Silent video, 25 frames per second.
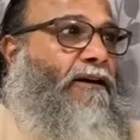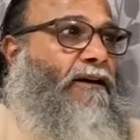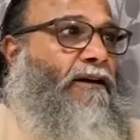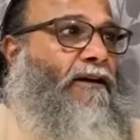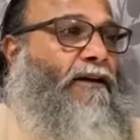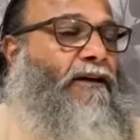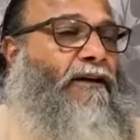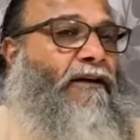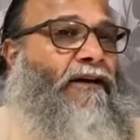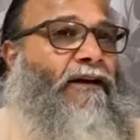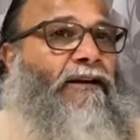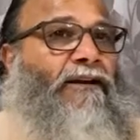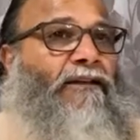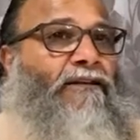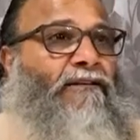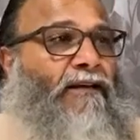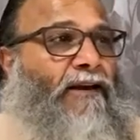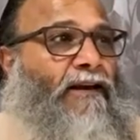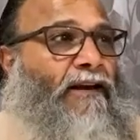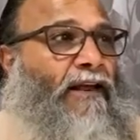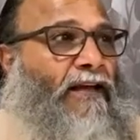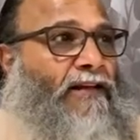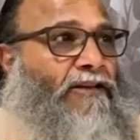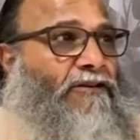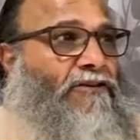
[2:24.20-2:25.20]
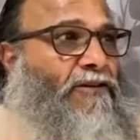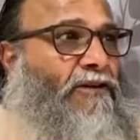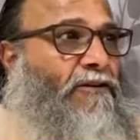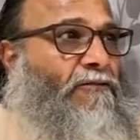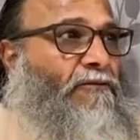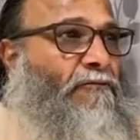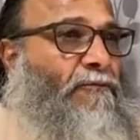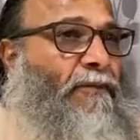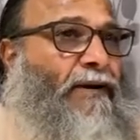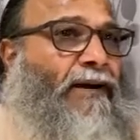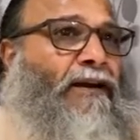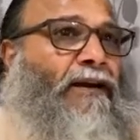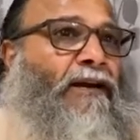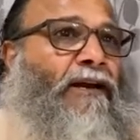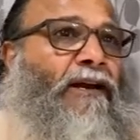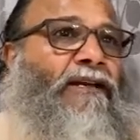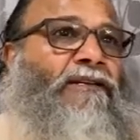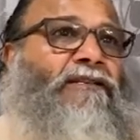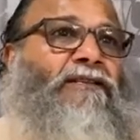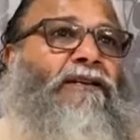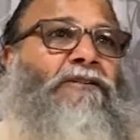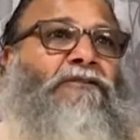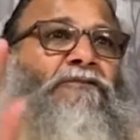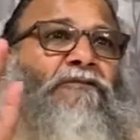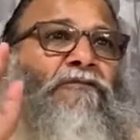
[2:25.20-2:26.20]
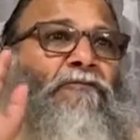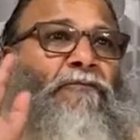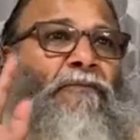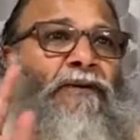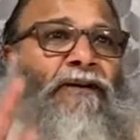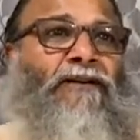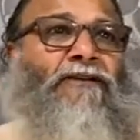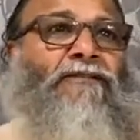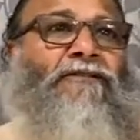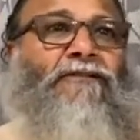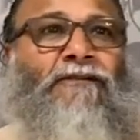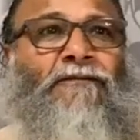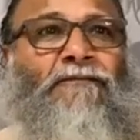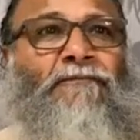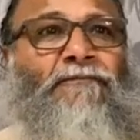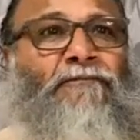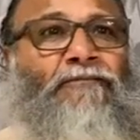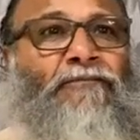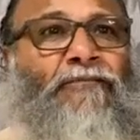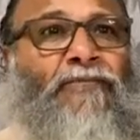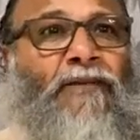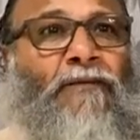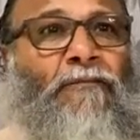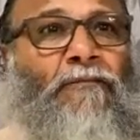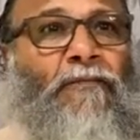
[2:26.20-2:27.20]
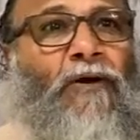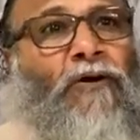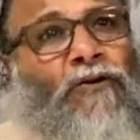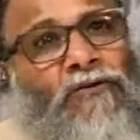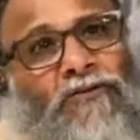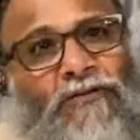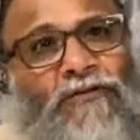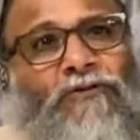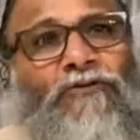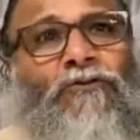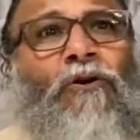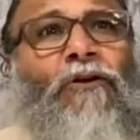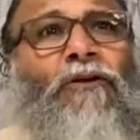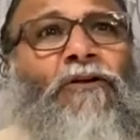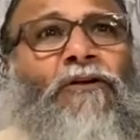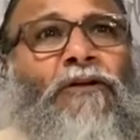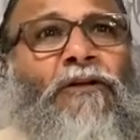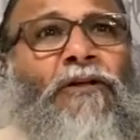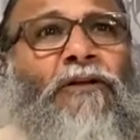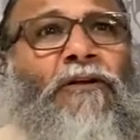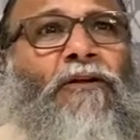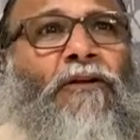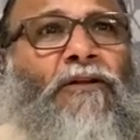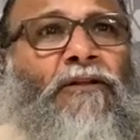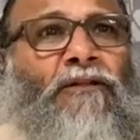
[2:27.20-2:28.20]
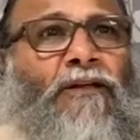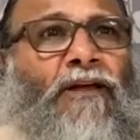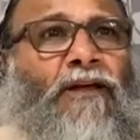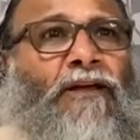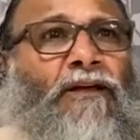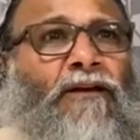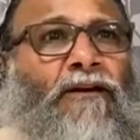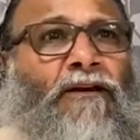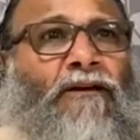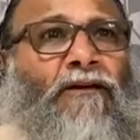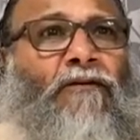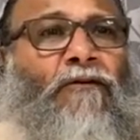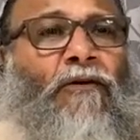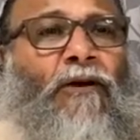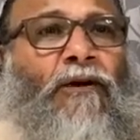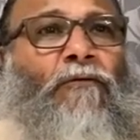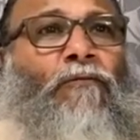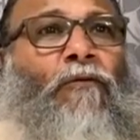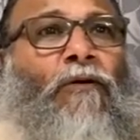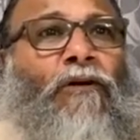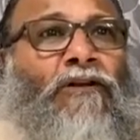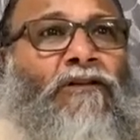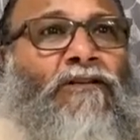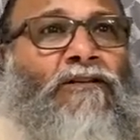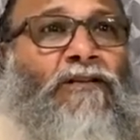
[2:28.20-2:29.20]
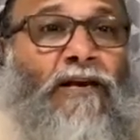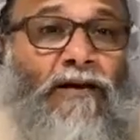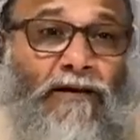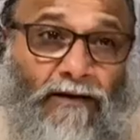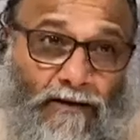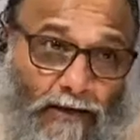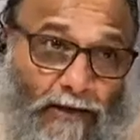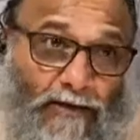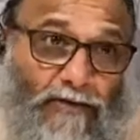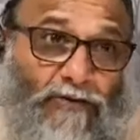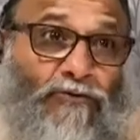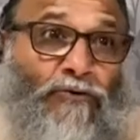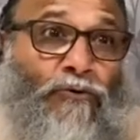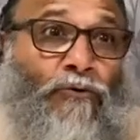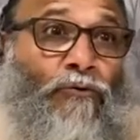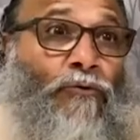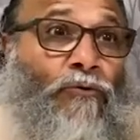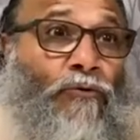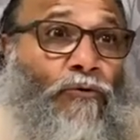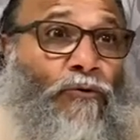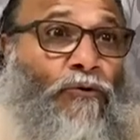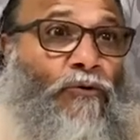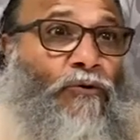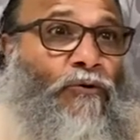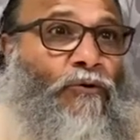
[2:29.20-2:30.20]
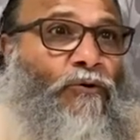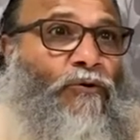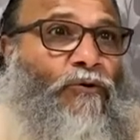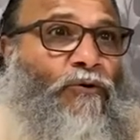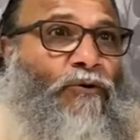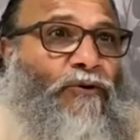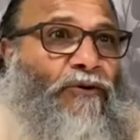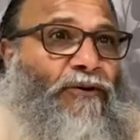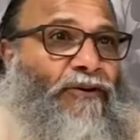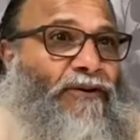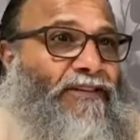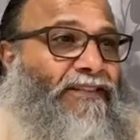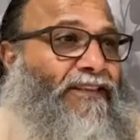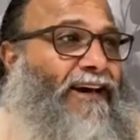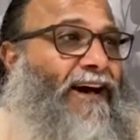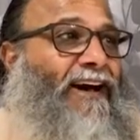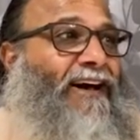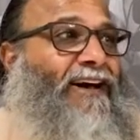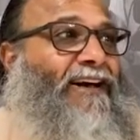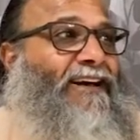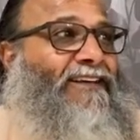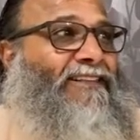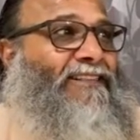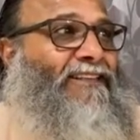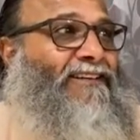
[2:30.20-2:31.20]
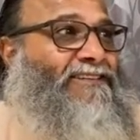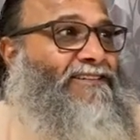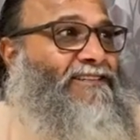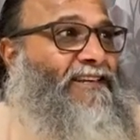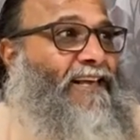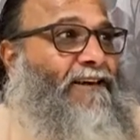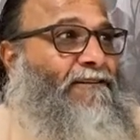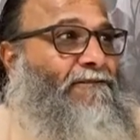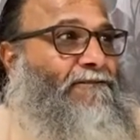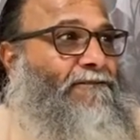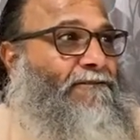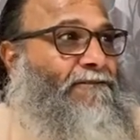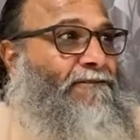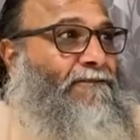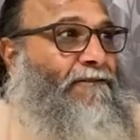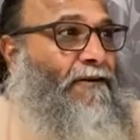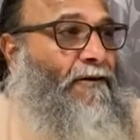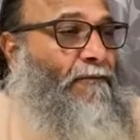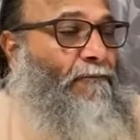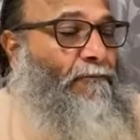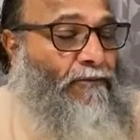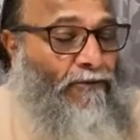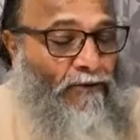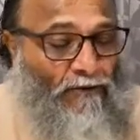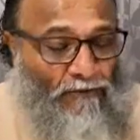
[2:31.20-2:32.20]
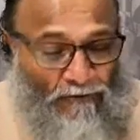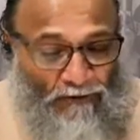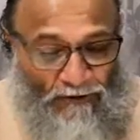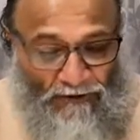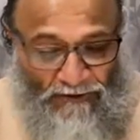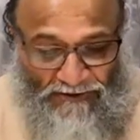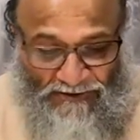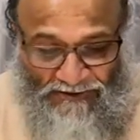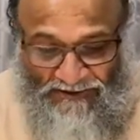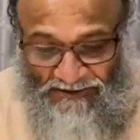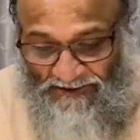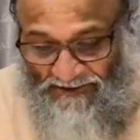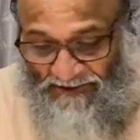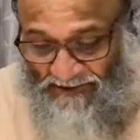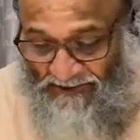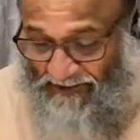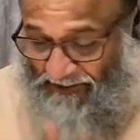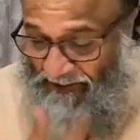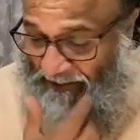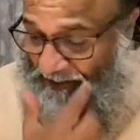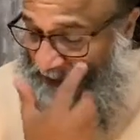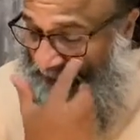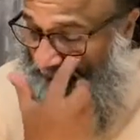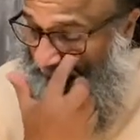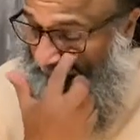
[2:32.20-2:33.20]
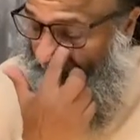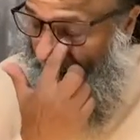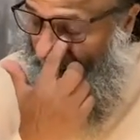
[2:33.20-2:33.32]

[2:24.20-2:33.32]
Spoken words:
it is an achievementless achievement. Because it's already there. And what is that? That's you. the self, the pure consciousness.